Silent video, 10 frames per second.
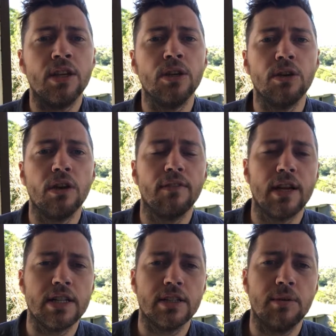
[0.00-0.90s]
you
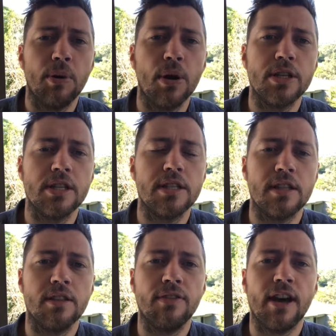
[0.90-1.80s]
eventually purchase
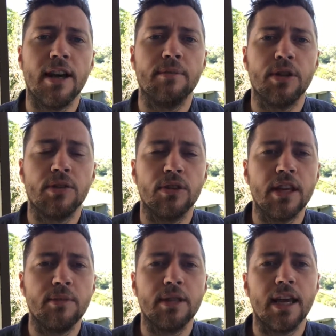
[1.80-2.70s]
the farm through
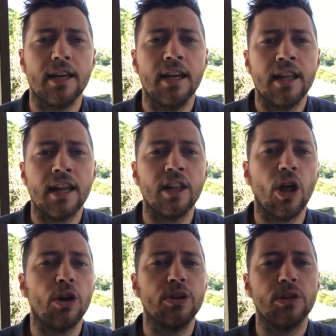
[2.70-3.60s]
them, and they
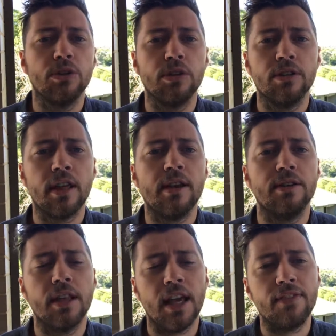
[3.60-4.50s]
loan you,
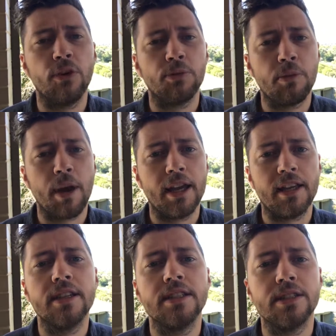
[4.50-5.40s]
they form the
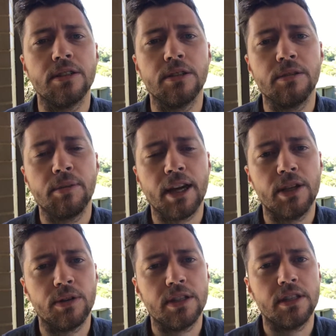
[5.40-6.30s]
bank to back
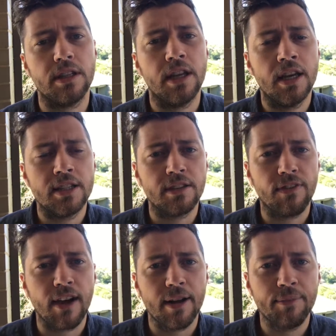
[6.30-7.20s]
you onto the
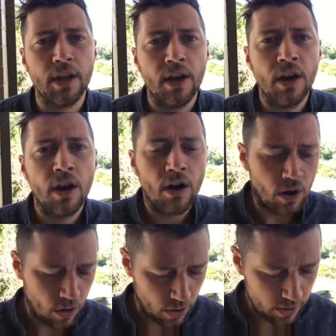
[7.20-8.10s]
farm.
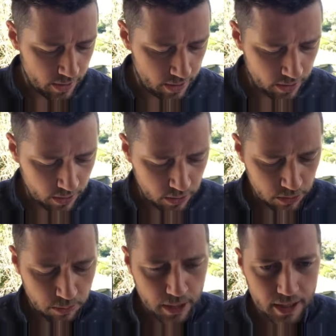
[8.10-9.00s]
Or it
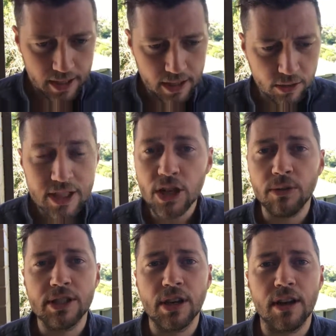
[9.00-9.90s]
could be that there is no
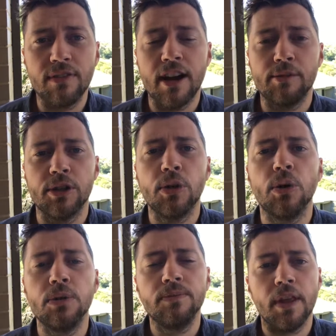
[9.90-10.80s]
retired farmer at
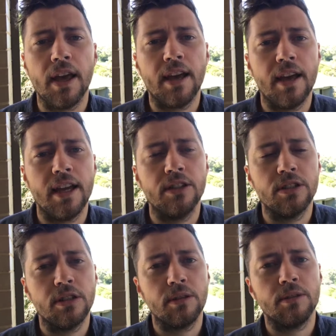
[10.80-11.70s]
all, and
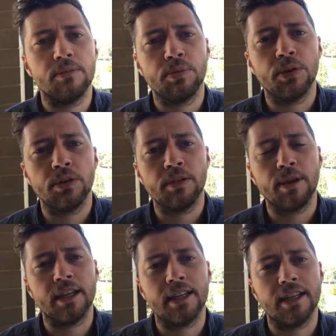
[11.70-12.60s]
you're purely
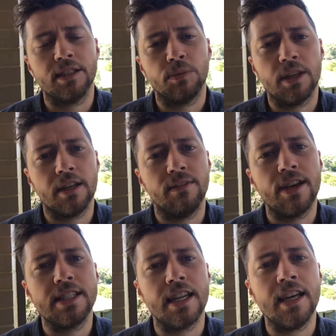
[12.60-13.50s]
being connected with an
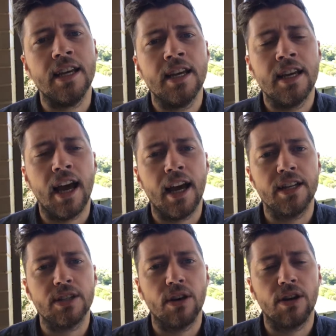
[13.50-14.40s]
investor
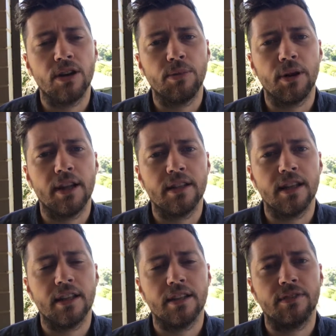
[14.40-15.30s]
to own and operate
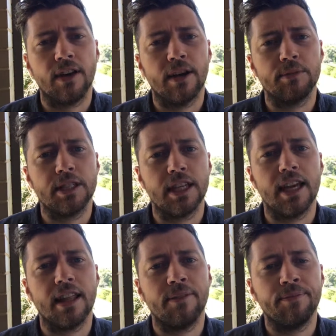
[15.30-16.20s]
the farm
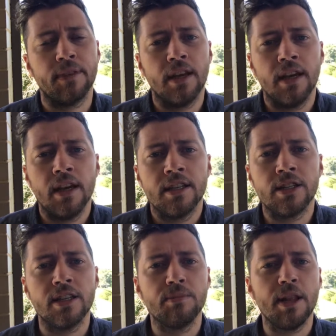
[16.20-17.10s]
together.
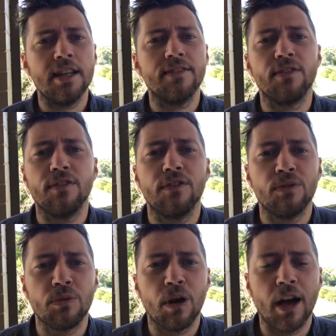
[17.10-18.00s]
So there's many different
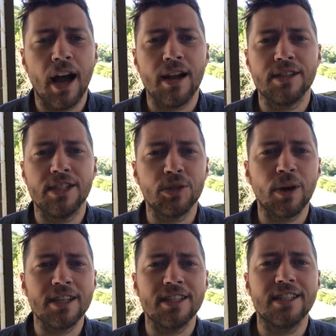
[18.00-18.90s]

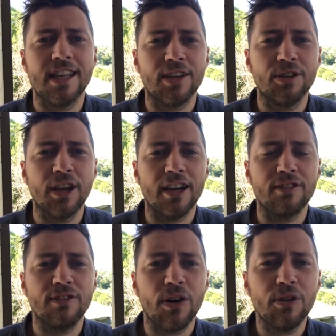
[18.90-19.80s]
situations that could
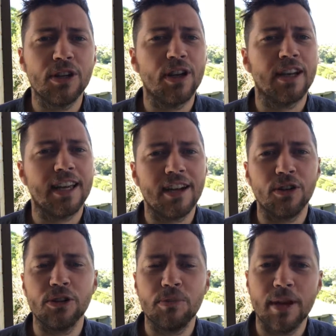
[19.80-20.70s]
unfold. Again, it
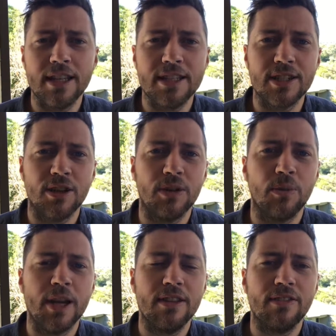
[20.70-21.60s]
all depends on
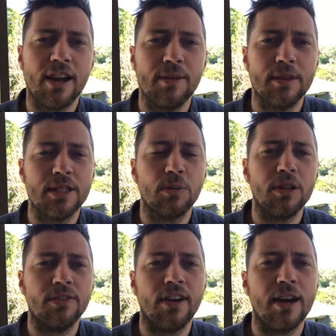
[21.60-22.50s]
where the farm is, what
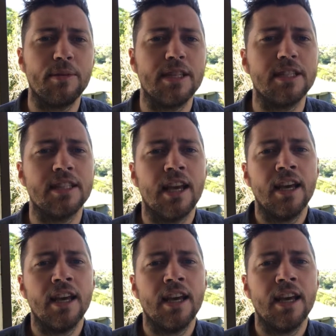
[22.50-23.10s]
the farm is,